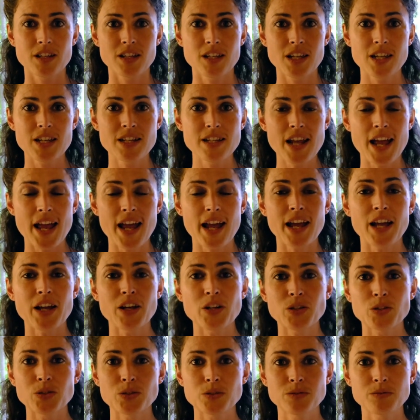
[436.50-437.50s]

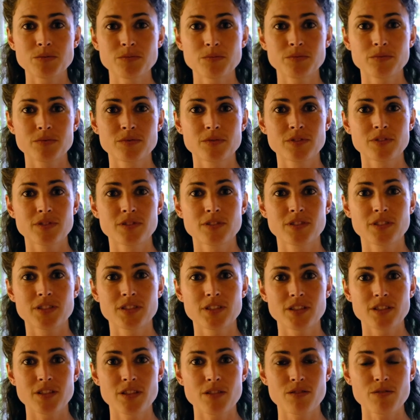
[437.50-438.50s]
Inhale
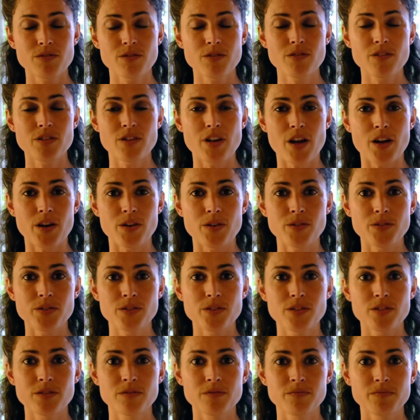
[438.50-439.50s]
through the
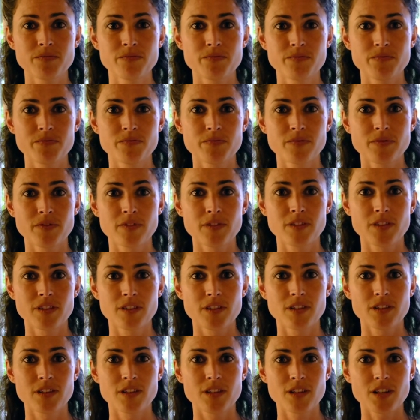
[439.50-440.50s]
nose,
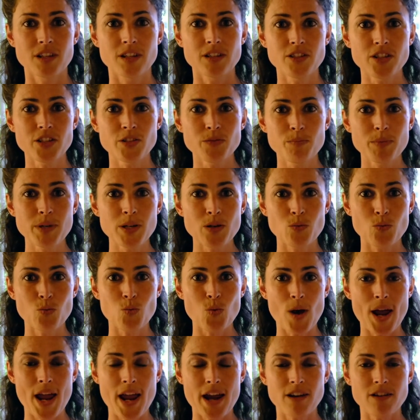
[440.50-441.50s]
and just be
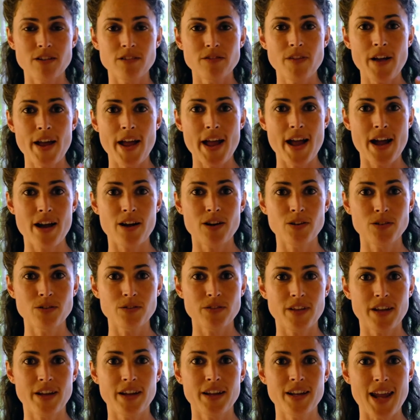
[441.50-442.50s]
aware of how
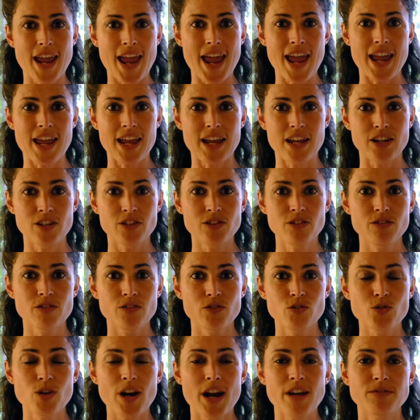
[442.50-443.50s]
that air
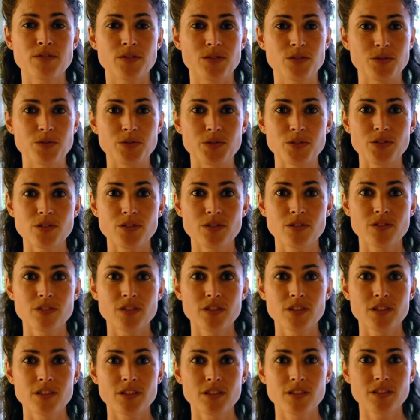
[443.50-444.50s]
travels
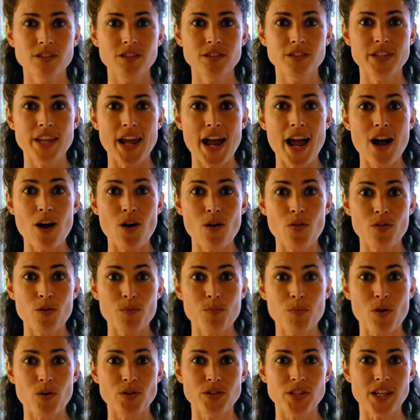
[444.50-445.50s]
down the
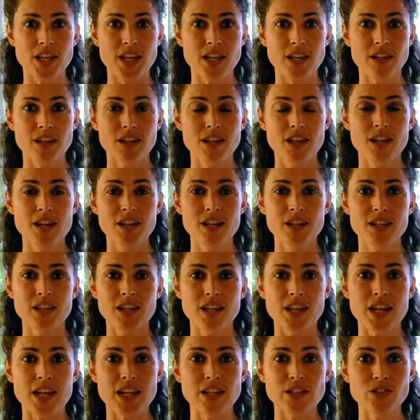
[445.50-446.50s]
body
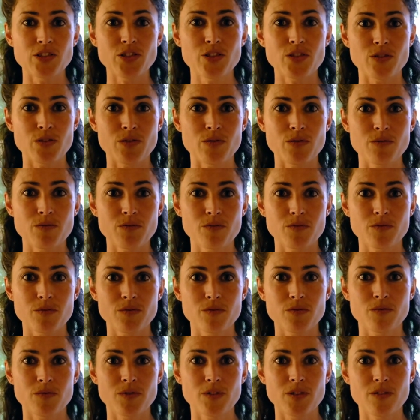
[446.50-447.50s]
into
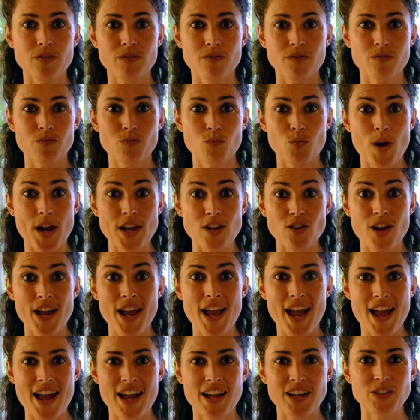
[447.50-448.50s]
where your
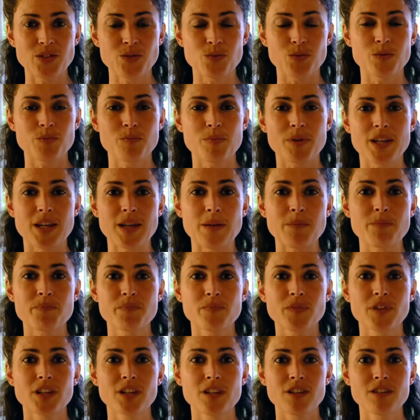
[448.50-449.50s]
hand would be,
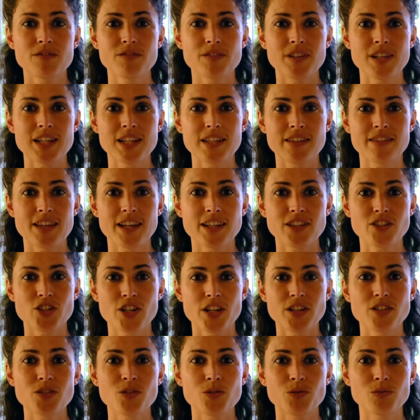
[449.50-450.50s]
feeling that
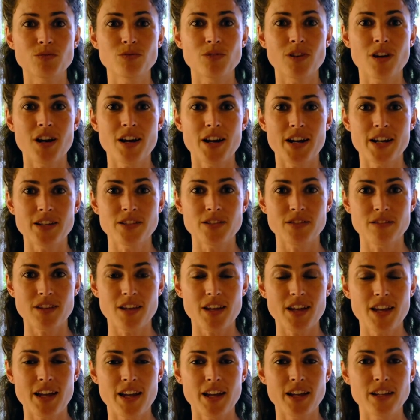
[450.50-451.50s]
gentle rise of the
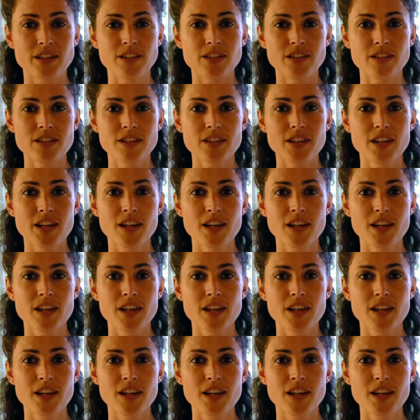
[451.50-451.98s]
hand.